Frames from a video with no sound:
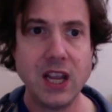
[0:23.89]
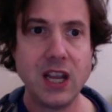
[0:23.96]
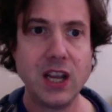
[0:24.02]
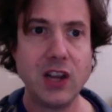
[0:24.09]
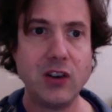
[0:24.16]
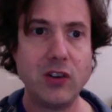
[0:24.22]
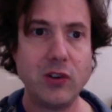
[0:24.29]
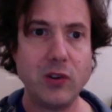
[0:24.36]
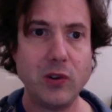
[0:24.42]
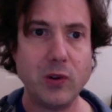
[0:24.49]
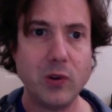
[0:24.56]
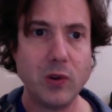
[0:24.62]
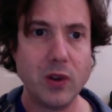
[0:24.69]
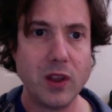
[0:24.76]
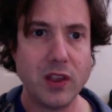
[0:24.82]
You
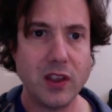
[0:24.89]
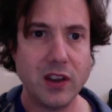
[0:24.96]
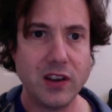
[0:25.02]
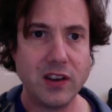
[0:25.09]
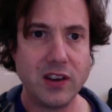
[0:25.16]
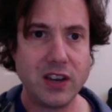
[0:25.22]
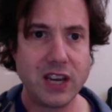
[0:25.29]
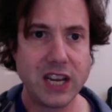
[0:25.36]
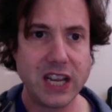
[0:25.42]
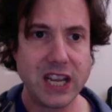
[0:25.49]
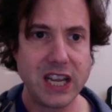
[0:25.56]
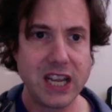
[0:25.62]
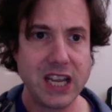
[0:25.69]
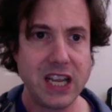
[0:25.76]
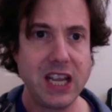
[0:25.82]
do the
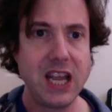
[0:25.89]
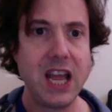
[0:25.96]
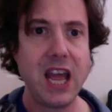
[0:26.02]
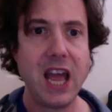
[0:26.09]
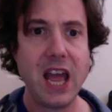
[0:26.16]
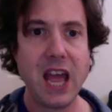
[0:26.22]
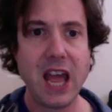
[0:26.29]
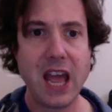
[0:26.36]
D,